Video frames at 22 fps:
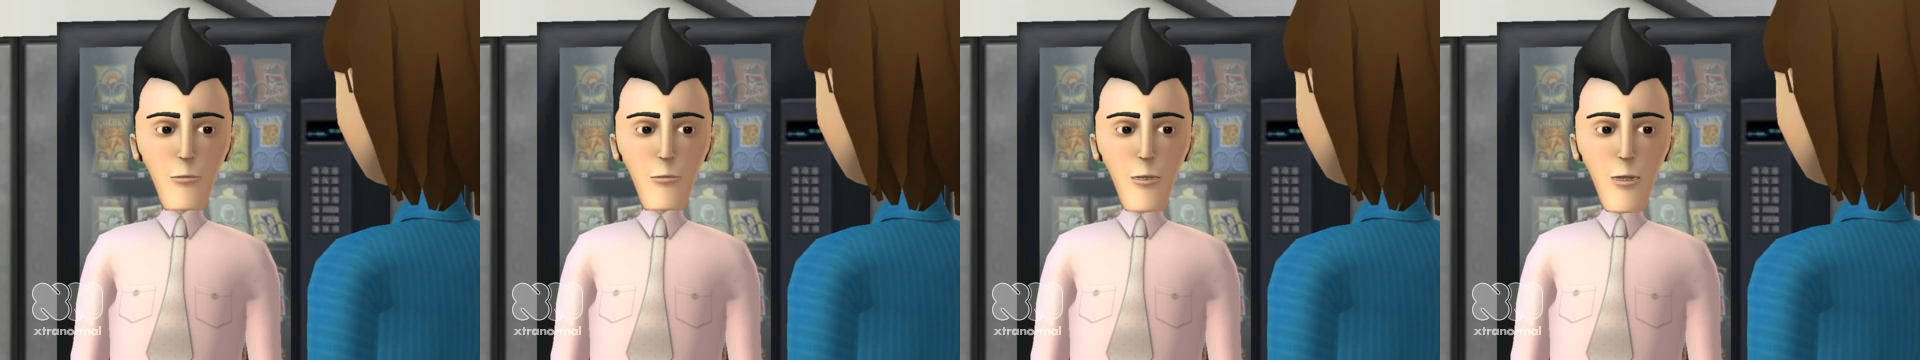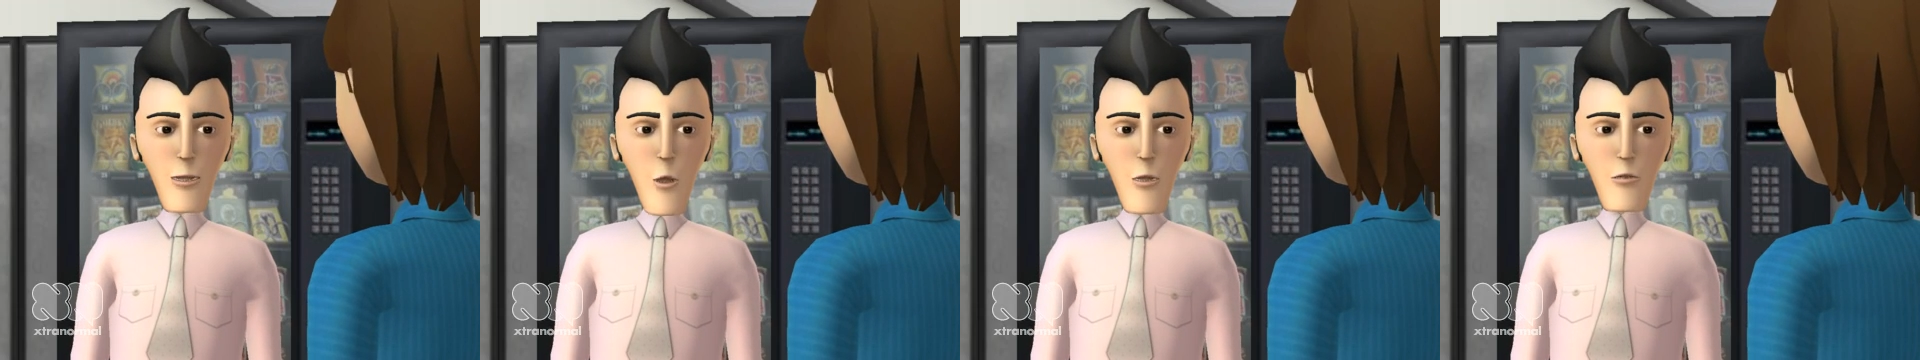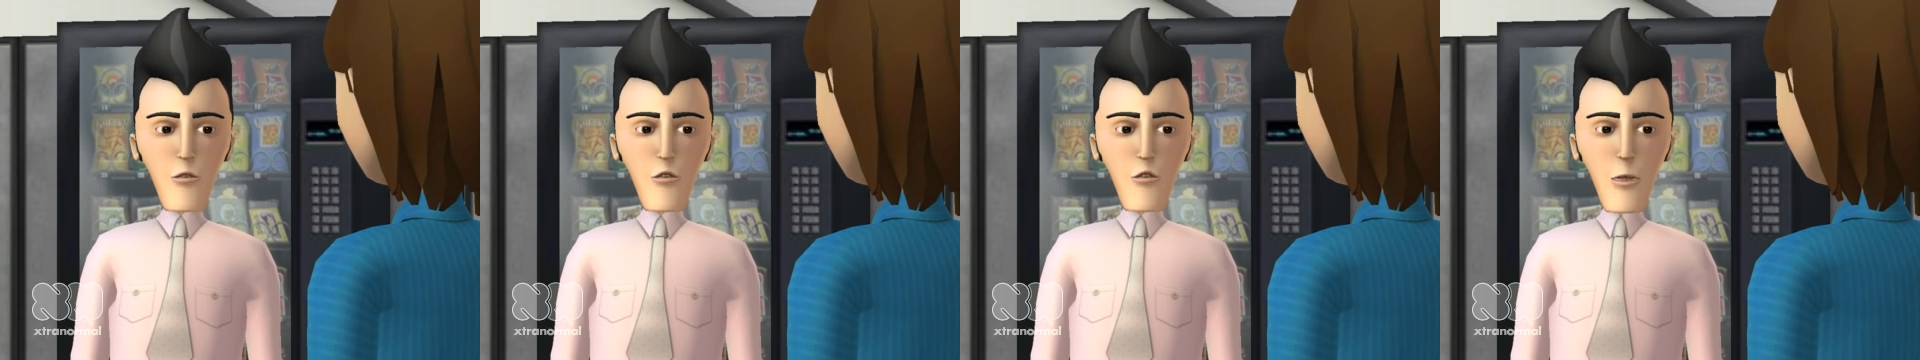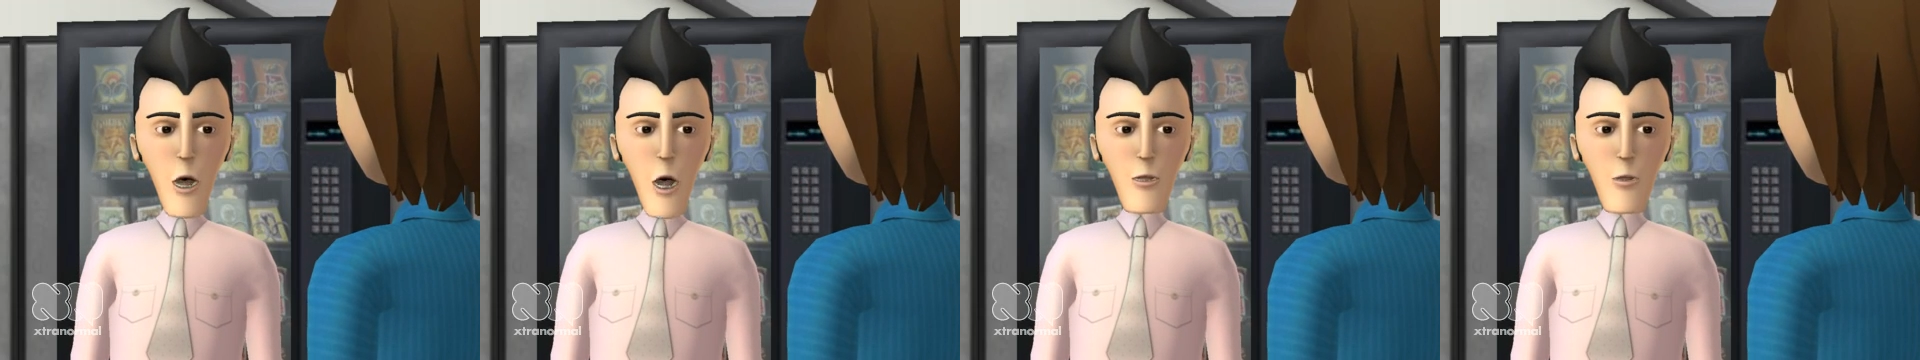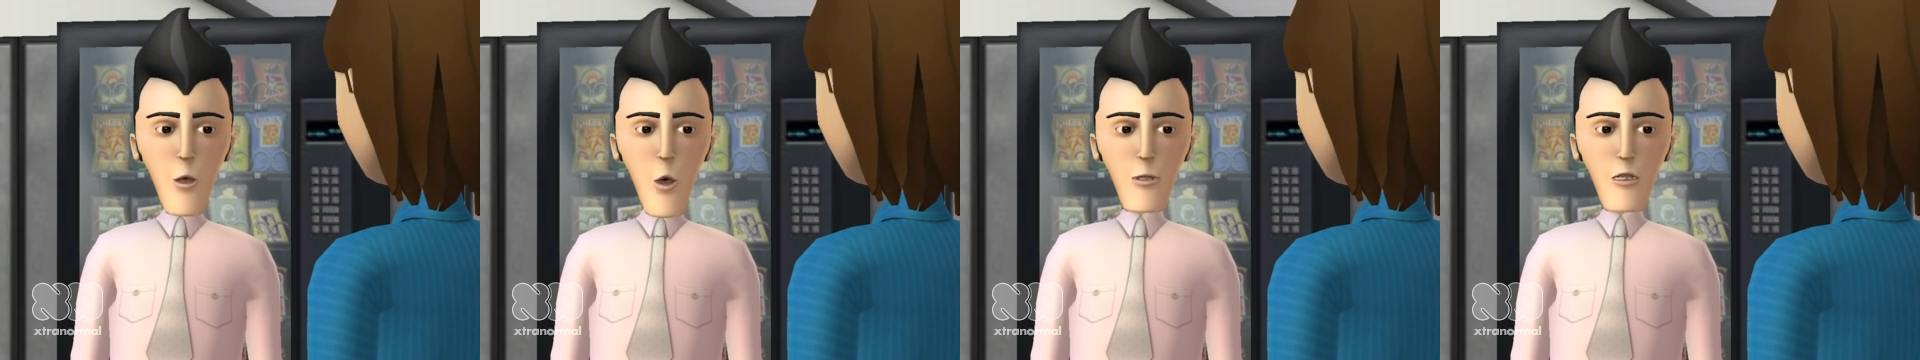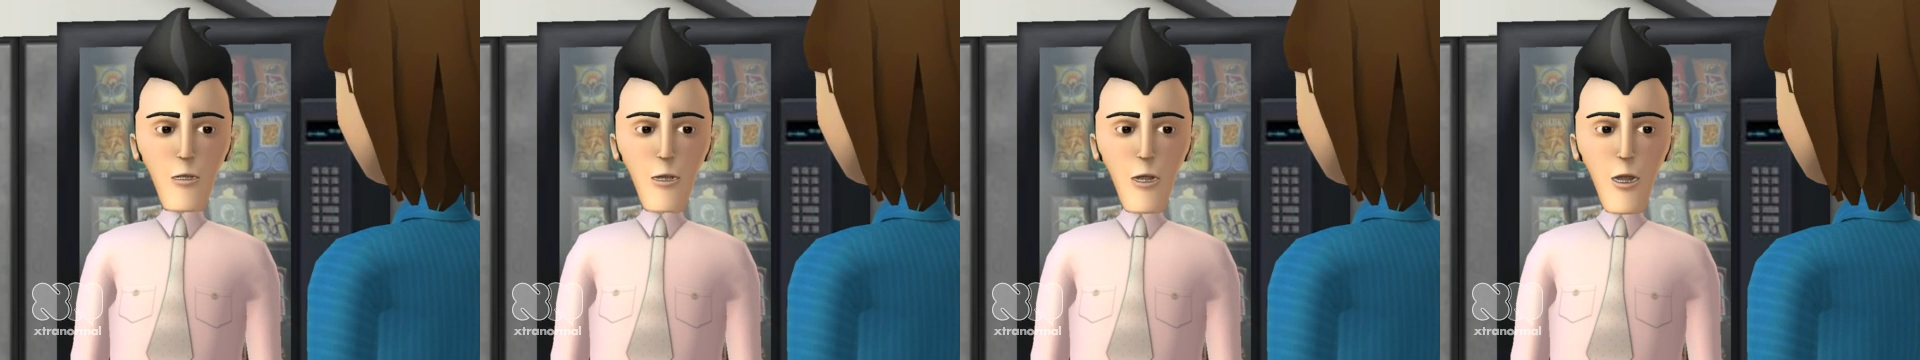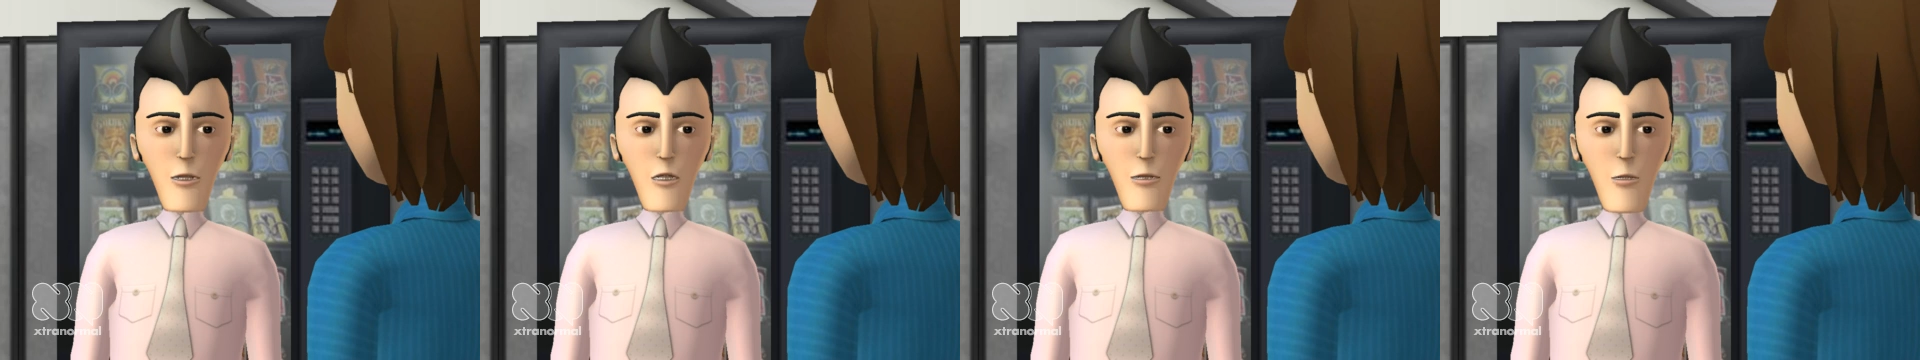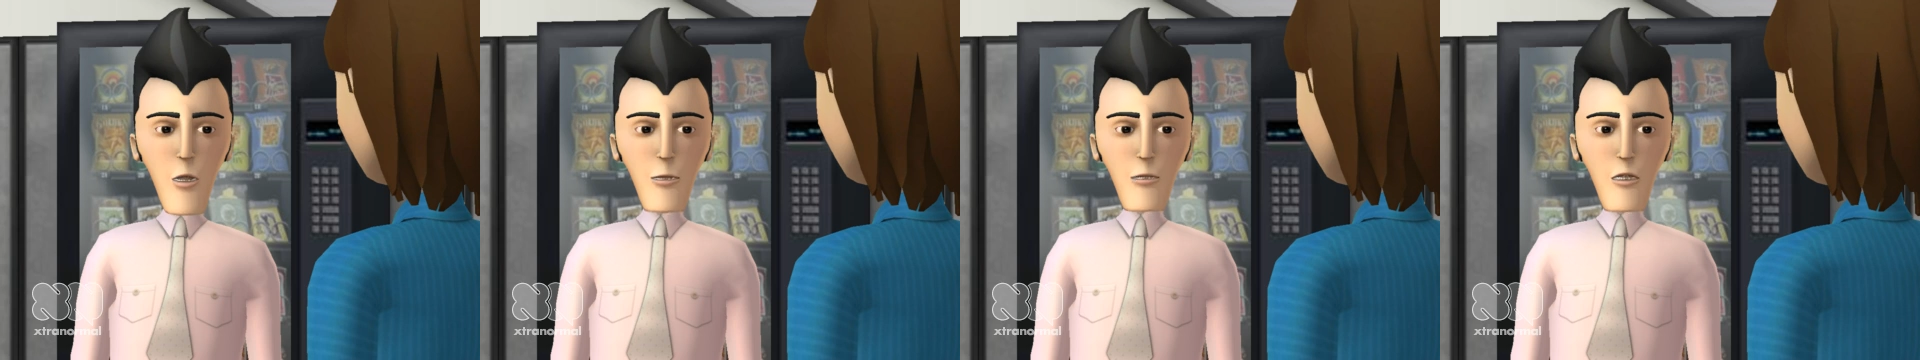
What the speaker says: Your father says you